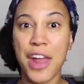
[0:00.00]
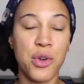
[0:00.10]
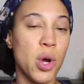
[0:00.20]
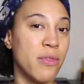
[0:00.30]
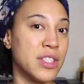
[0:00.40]
I
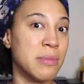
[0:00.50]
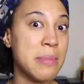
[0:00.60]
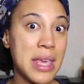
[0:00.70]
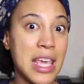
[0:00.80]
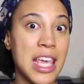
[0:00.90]
don't know if it's
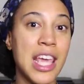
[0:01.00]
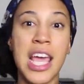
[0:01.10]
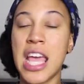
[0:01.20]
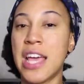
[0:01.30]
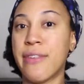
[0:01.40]
me,
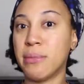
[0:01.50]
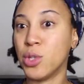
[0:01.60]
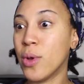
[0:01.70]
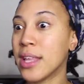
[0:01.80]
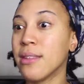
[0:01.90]
if I'm
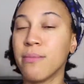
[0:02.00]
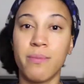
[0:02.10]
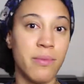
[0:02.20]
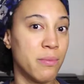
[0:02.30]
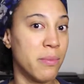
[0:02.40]
doing,
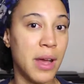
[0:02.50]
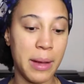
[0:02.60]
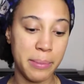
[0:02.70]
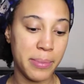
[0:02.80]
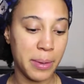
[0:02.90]
uh,